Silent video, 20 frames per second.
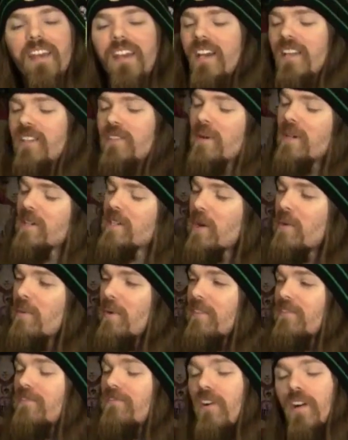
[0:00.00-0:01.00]
And you had to go
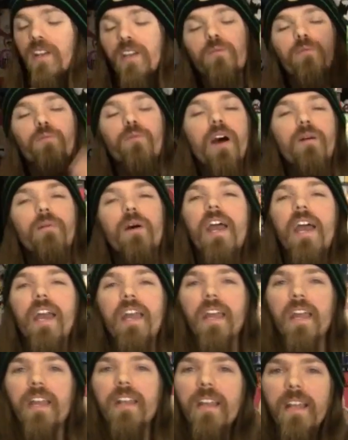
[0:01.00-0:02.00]
and fucking rob,
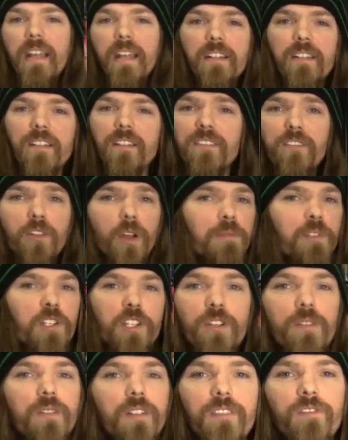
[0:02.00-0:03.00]
and, and in the description
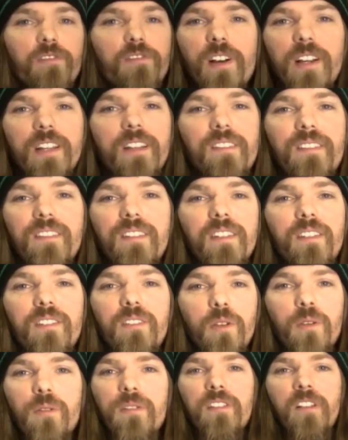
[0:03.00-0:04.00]
you can fucking see the
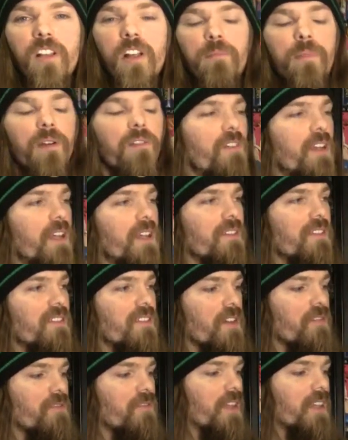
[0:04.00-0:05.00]
news clip of it and
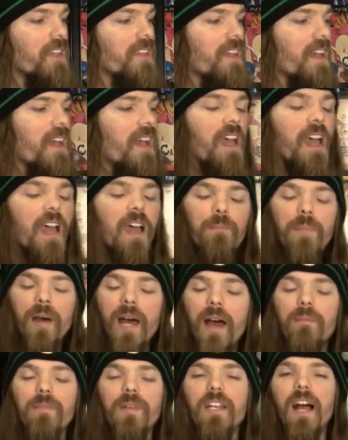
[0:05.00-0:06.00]
stuff like that.
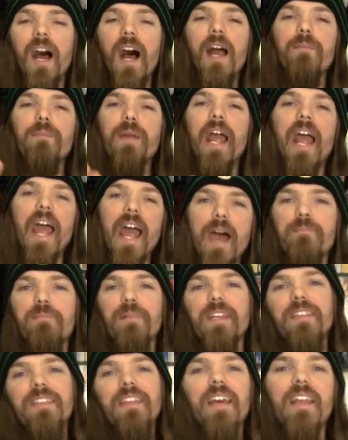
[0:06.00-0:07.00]
But I mean, I'm
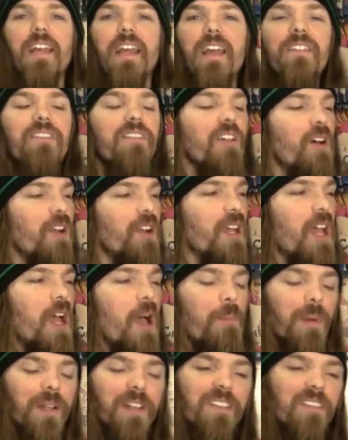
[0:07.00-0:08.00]
happy that it ends on it,
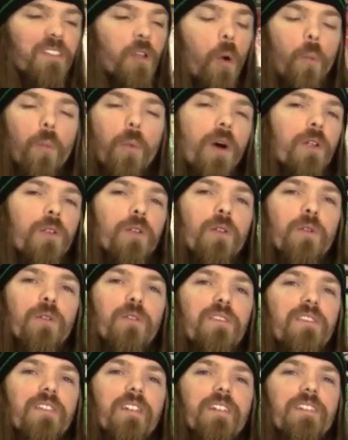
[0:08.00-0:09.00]
but still one of
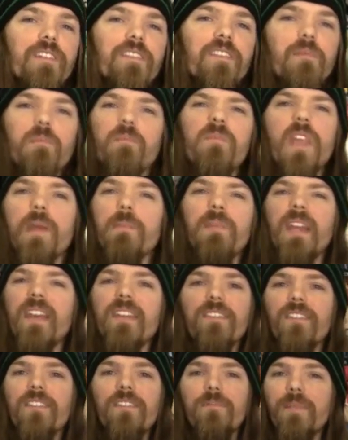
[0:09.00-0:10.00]
those things
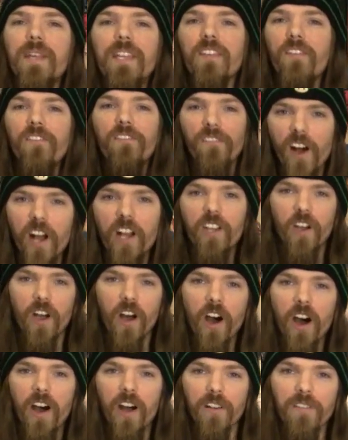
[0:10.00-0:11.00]
pisses me the fuck
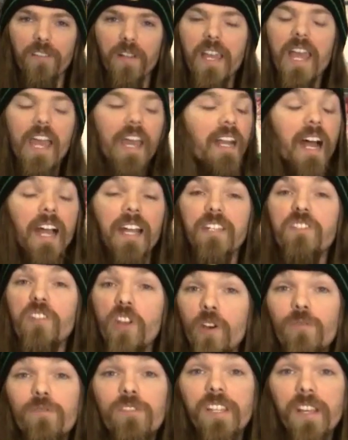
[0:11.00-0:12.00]
off. And I
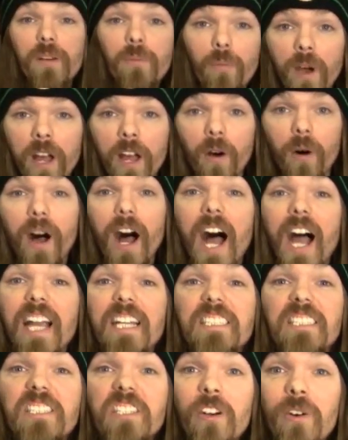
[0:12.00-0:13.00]
know damn well, I
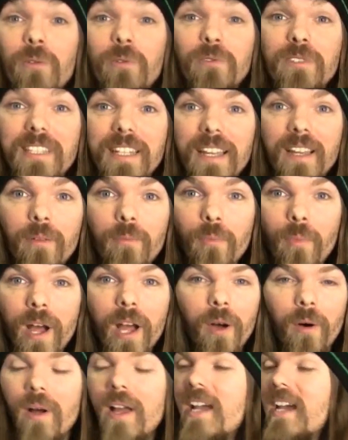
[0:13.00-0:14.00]
know damn
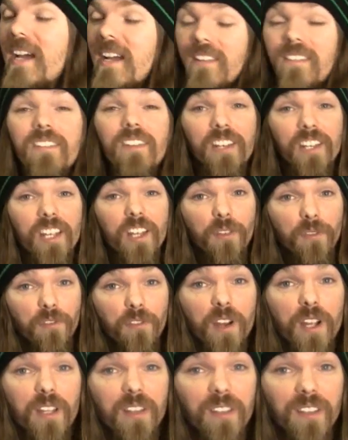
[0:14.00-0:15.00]
well, it's gonna get
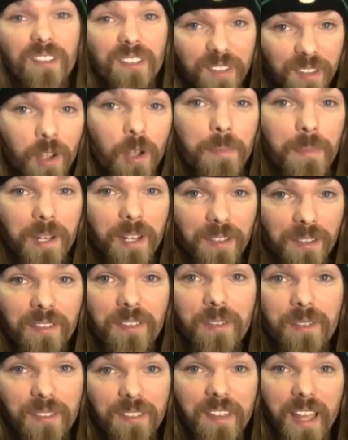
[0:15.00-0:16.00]
fucking stupid as
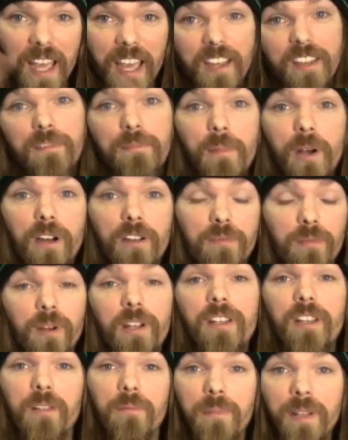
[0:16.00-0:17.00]
soon as the Xbox One
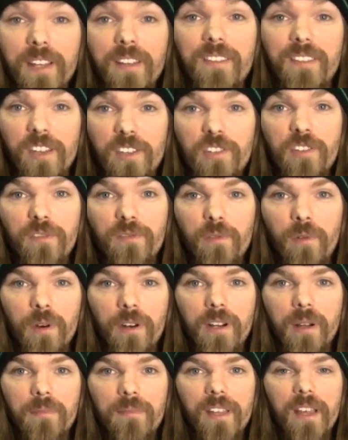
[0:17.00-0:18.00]
and the PlayStation 4
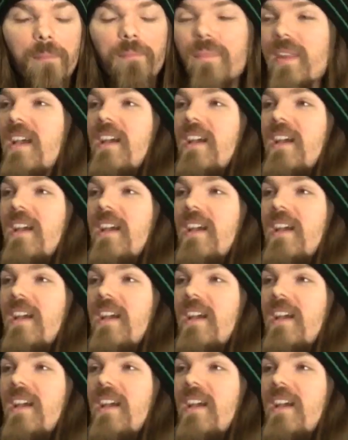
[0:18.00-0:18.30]
comes up.